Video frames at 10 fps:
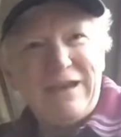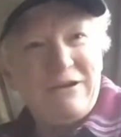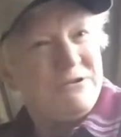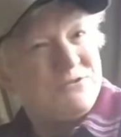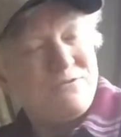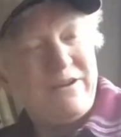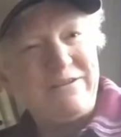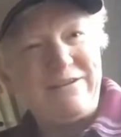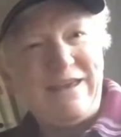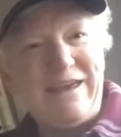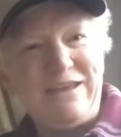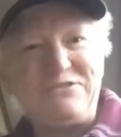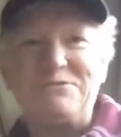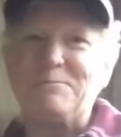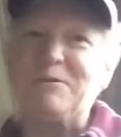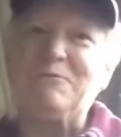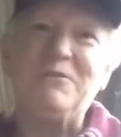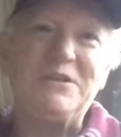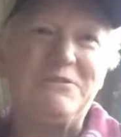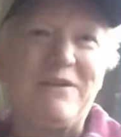errands run today, so it's been a
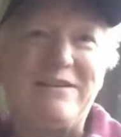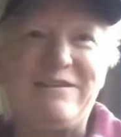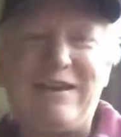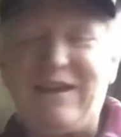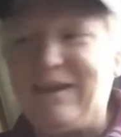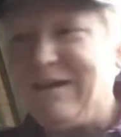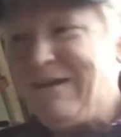really great day.